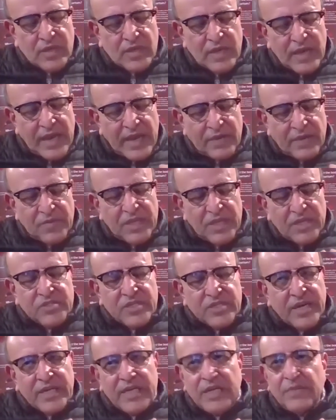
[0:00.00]
Ayurvedic
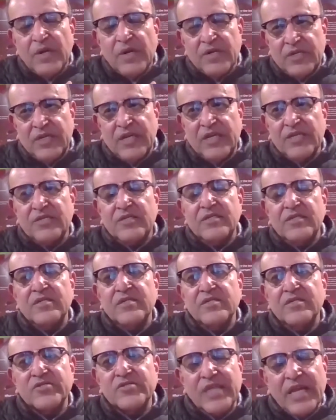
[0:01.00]
Charitable Trust.
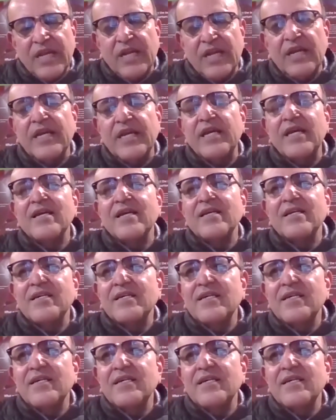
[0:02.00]
Secondly,